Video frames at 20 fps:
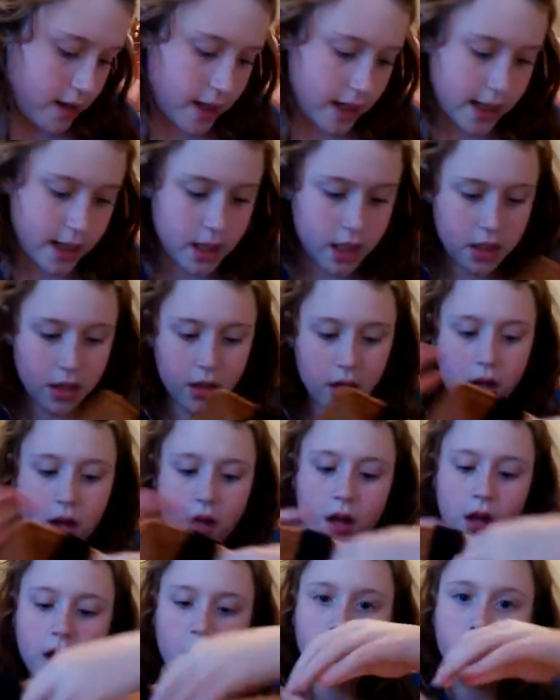this,
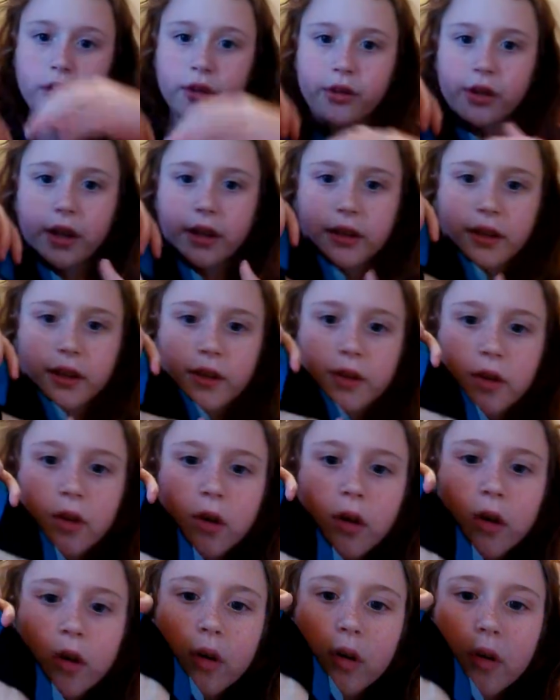there's like these
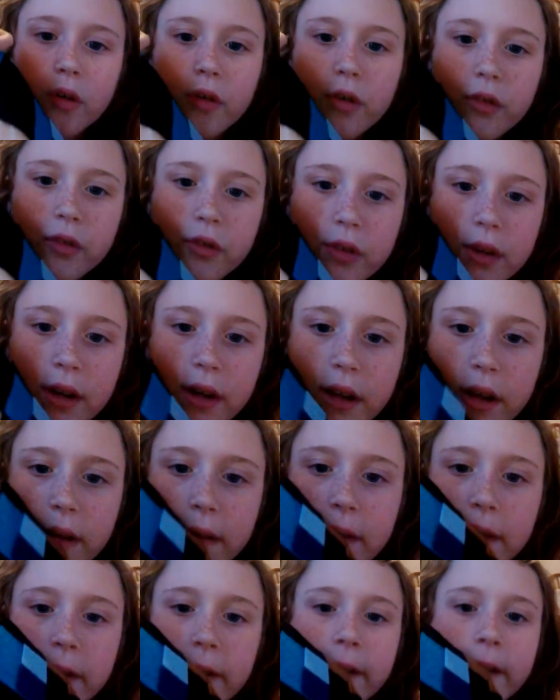holes right,
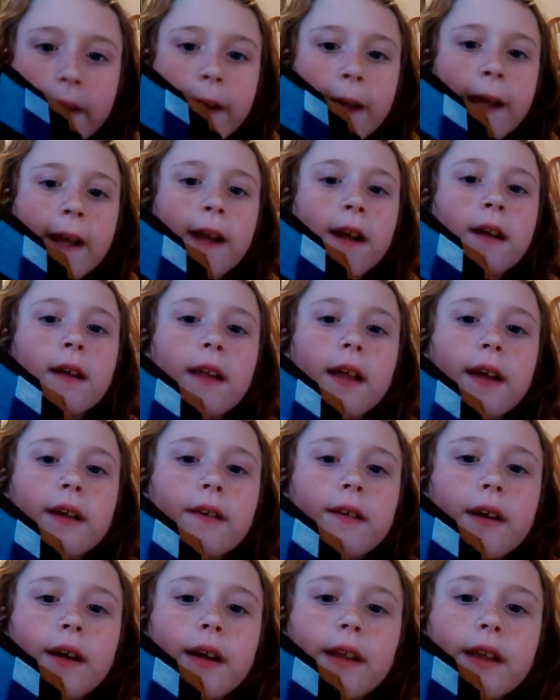like
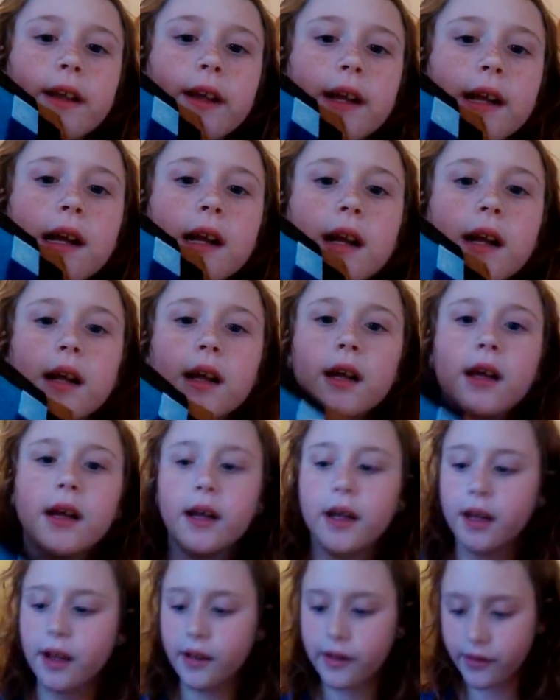right here.
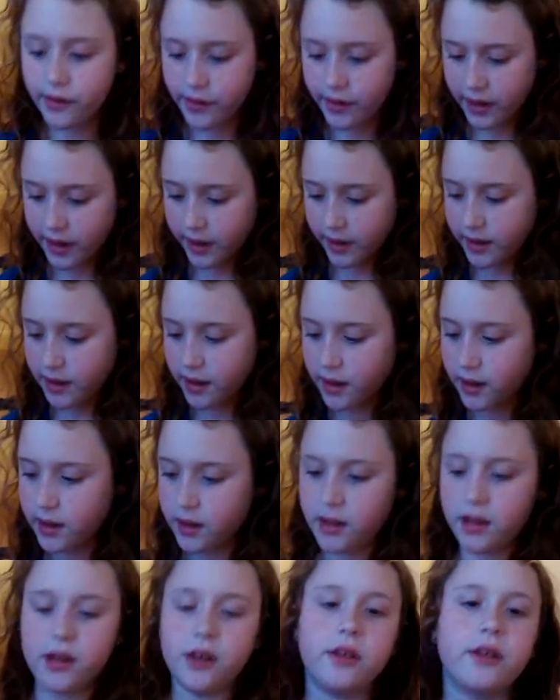It's like,
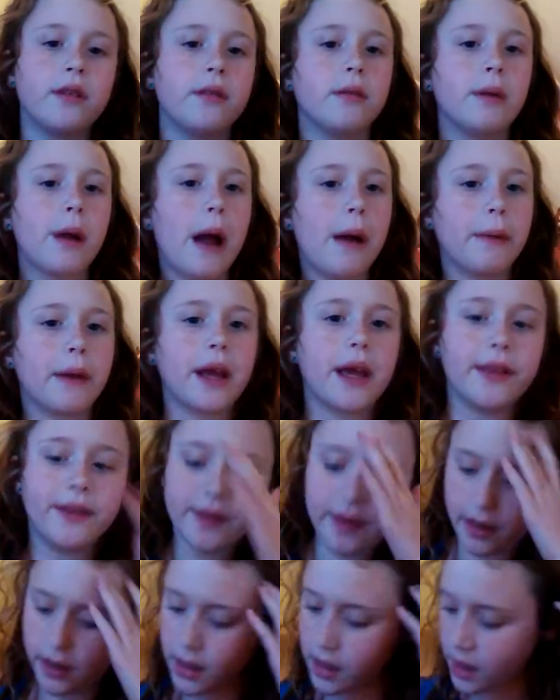you probably can't
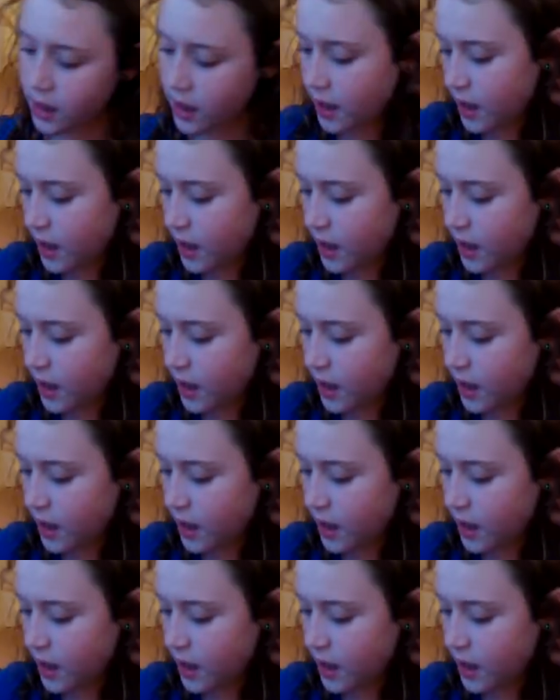see it.